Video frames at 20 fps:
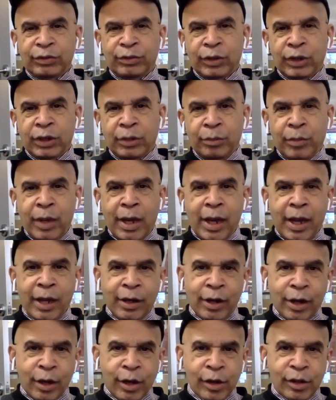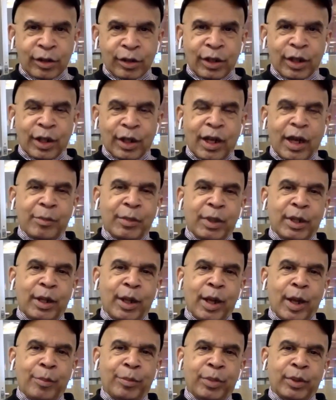for the mayor, they're coming
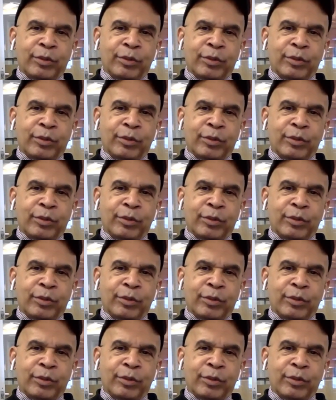up,